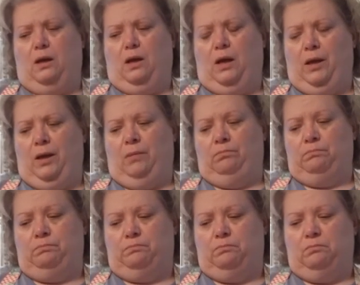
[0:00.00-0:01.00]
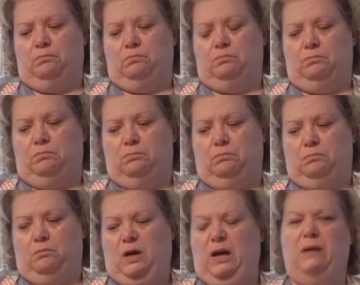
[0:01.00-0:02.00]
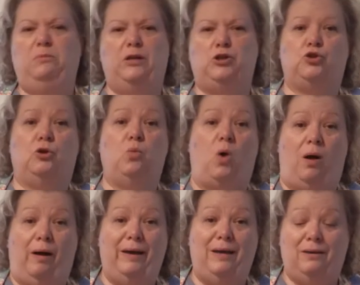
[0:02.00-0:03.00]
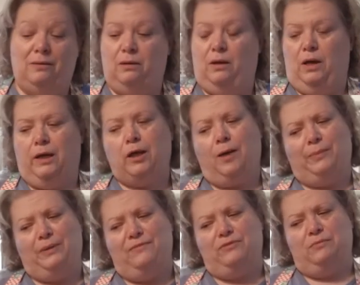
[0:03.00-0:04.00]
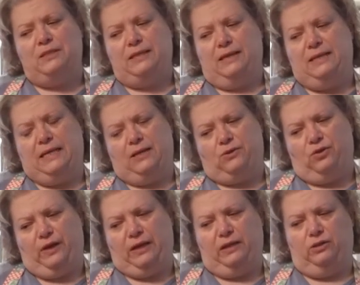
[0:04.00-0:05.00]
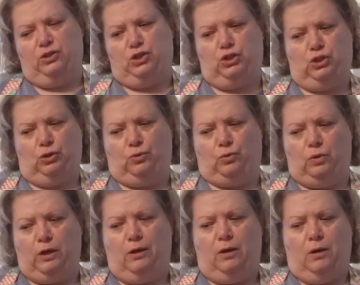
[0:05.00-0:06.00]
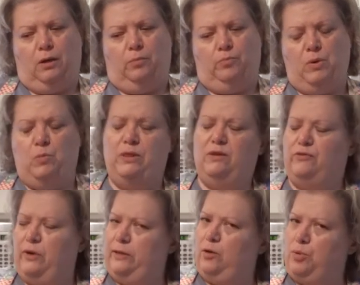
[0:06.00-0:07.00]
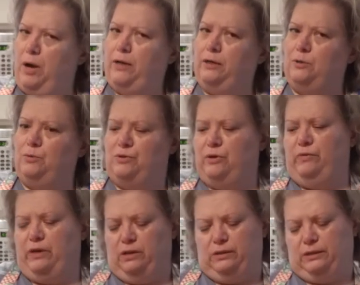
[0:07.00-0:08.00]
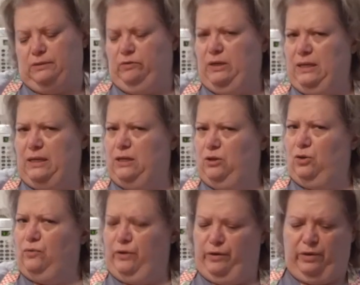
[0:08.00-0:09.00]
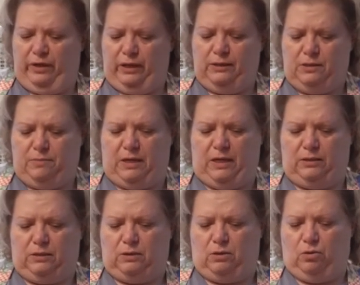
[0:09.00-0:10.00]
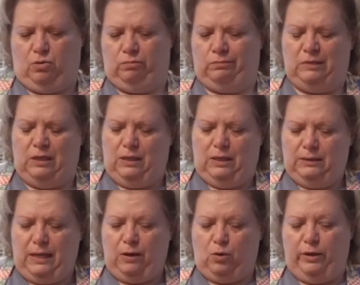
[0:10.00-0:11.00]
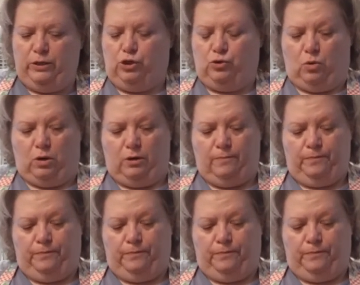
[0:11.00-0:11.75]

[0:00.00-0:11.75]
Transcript: I'm not sure why. A couple of them said that it thickened the stew. But when the final product was revealed, it really didn't look very thick to me, so not quite sure.